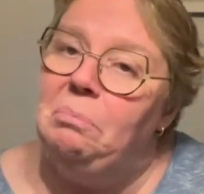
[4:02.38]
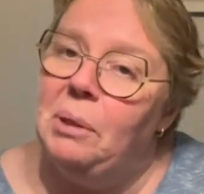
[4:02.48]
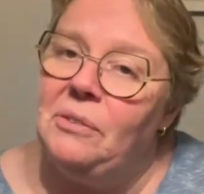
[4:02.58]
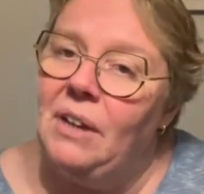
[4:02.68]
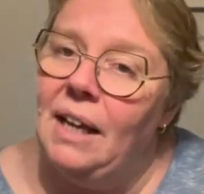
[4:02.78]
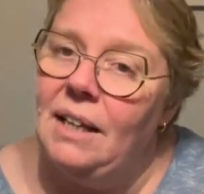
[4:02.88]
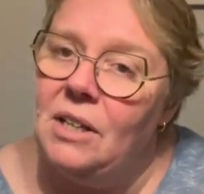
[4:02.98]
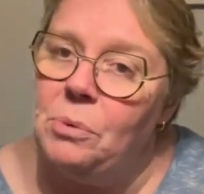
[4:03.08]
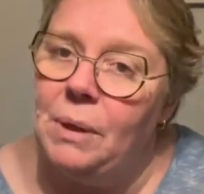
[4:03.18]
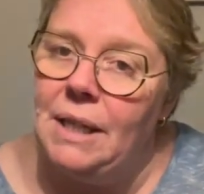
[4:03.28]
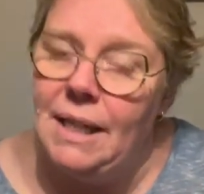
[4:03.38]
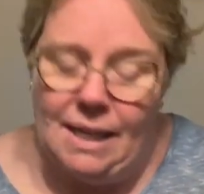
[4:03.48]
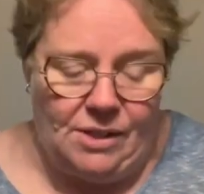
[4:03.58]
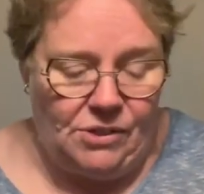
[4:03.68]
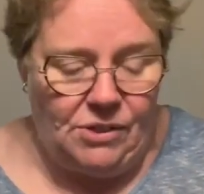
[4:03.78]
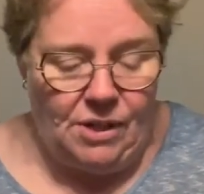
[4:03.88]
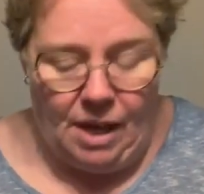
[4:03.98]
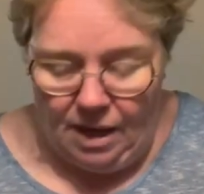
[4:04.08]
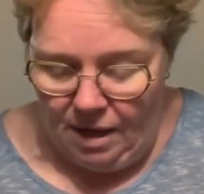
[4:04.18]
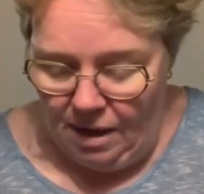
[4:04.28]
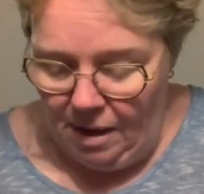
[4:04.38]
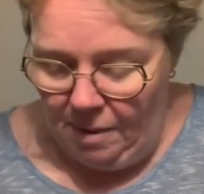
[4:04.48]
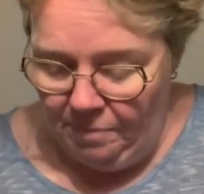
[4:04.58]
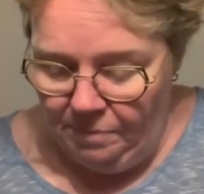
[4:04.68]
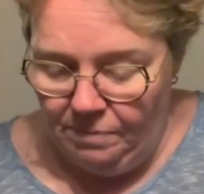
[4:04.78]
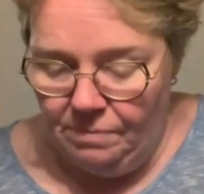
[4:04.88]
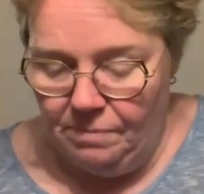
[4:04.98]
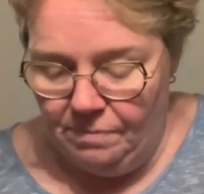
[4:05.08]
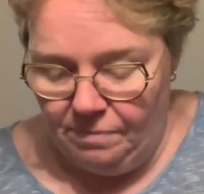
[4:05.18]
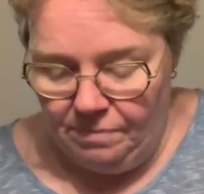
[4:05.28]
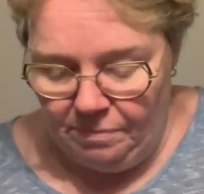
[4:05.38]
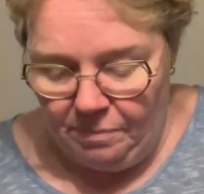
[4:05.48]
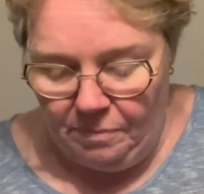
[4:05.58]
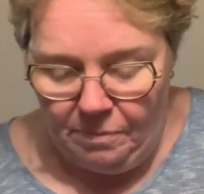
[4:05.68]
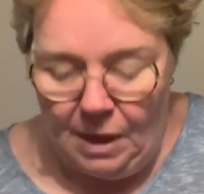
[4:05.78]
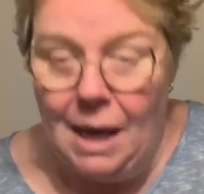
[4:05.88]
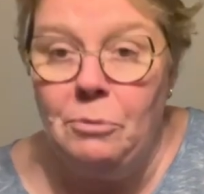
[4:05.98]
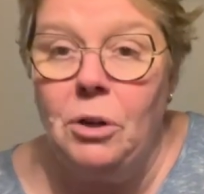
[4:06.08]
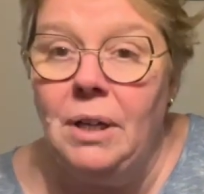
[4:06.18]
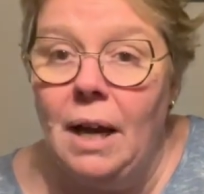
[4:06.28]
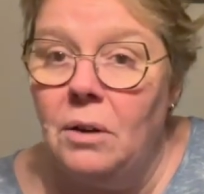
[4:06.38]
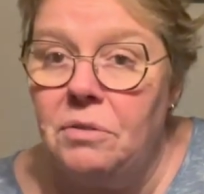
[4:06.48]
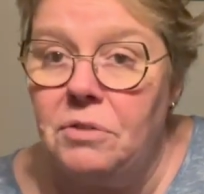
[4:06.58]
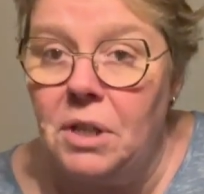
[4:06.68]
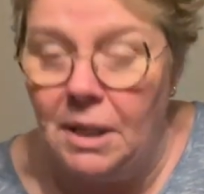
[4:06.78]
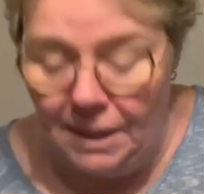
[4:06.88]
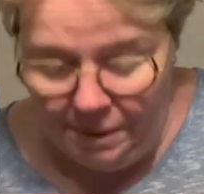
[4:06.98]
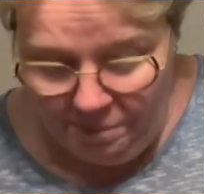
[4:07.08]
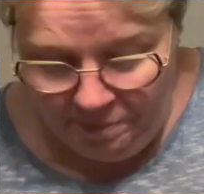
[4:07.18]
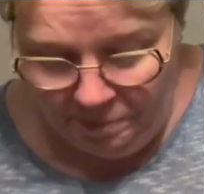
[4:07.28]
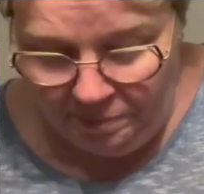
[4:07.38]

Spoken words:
But it is what it is. I'm running out of time.